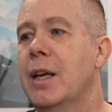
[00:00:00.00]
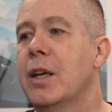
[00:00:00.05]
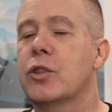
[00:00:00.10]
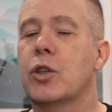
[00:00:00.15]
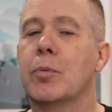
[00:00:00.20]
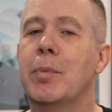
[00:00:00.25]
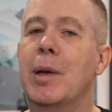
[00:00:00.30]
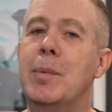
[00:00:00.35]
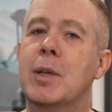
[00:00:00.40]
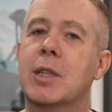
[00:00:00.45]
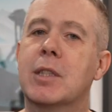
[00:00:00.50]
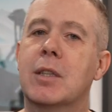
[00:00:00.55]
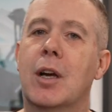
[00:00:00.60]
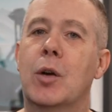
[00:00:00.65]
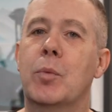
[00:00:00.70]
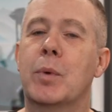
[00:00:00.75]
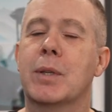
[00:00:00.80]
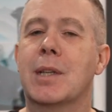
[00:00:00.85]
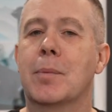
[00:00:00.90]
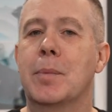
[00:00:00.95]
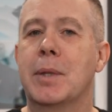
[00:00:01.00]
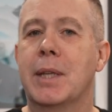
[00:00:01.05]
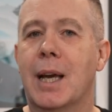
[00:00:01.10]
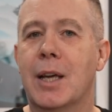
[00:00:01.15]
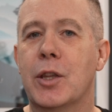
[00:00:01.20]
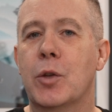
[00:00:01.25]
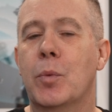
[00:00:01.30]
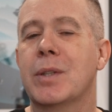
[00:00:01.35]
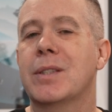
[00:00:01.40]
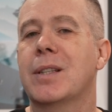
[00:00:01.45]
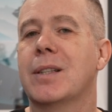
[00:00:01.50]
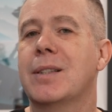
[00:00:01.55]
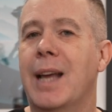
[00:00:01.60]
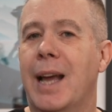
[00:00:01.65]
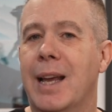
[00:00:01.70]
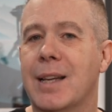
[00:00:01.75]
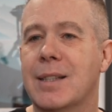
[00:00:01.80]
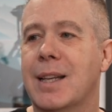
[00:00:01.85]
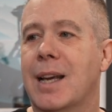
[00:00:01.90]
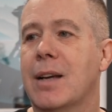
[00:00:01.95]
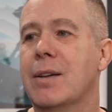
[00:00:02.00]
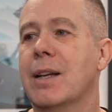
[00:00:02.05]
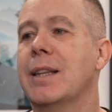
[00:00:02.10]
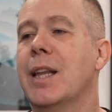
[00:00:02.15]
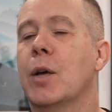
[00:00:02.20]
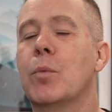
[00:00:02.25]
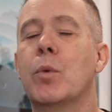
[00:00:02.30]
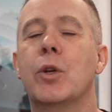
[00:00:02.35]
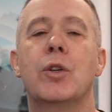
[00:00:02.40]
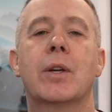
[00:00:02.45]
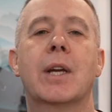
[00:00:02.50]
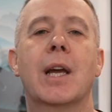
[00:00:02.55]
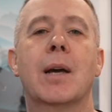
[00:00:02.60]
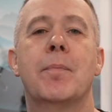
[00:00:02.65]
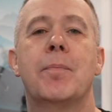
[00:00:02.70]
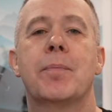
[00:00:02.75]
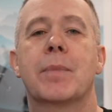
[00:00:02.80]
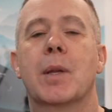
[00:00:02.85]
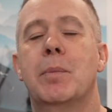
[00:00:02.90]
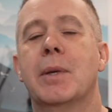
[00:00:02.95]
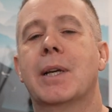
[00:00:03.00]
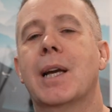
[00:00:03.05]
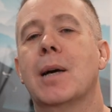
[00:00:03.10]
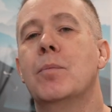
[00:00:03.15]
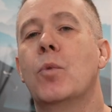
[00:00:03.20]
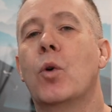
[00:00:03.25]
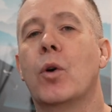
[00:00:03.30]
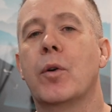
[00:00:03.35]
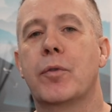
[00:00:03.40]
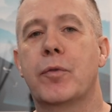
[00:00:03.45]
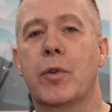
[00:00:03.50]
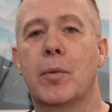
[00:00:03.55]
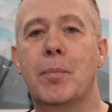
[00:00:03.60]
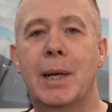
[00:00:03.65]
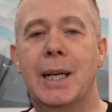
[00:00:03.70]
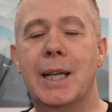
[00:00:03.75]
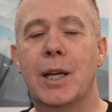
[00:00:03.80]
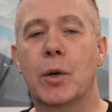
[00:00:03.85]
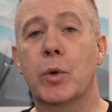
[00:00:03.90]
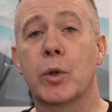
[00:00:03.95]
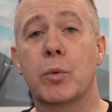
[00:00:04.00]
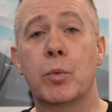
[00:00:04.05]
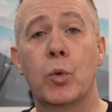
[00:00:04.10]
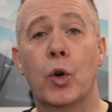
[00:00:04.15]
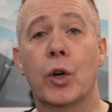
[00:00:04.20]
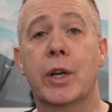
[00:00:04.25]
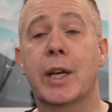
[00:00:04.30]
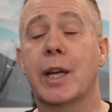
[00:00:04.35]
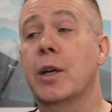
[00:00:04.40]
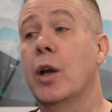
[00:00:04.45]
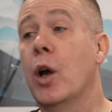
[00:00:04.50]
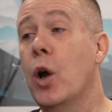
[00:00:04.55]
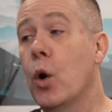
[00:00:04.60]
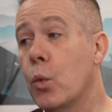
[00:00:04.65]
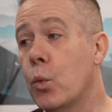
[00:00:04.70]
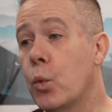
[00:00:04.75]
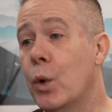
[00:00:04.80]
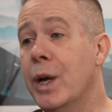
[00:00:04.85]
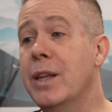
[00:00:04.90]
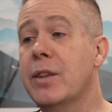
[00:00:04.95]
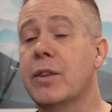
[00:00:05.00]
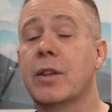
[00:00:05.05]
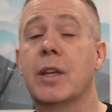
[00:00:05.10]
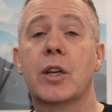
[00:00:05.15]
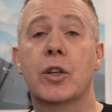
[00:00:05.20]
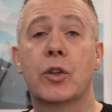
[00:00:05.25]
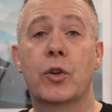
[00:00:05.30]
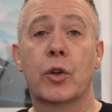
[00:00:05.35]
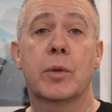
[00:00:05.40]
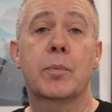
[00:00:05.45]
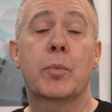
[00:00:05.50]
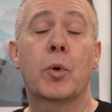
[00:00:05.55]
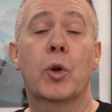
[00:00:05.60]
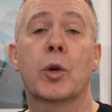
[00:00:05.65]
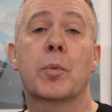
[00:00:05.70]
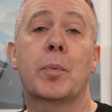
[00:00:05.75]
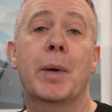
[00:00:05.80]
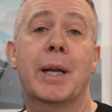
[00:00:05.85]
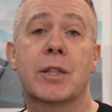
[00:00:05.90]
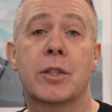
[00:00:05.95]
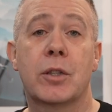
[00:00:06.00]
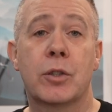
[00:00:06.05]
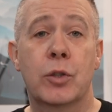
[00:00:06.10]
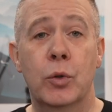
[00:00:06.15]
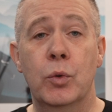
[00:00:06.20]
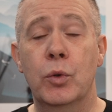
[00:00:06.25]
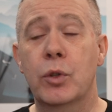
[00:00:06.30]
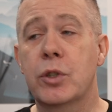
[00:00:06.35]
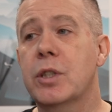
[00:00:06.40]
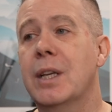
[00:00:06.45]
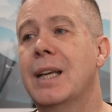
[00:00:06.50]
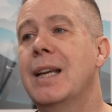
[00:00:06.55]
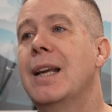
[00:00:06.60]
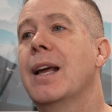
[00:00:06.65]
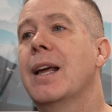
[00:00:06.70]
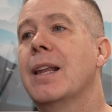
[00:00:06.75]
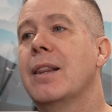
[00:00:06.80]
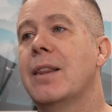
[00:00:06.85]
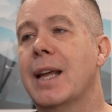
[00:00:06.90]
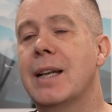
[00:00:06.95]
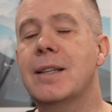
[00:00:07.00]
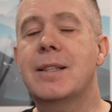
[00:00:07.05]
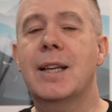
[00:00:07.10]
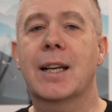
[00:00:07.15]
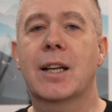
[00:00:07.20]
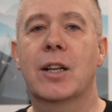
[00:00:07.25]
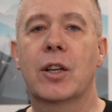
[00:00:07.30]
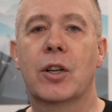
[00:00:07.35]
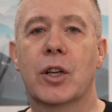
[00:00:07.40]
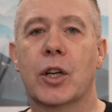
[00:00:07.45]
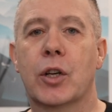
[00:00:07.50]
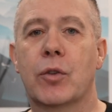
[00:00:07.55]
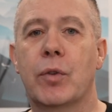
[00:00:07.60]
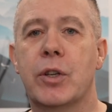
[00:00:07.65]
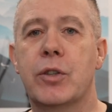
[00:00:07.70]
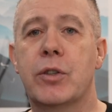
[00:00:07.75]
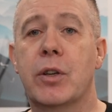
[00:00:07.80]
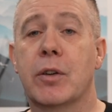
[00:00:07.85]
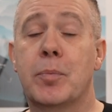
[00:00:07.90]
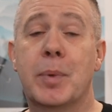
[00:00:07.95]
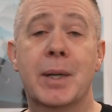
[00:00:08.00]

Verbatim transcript: So maybe start with some of the other ones to test out, and then when you can become more familiar with working with Gutenberg-based tools, then take a look at GreenShift.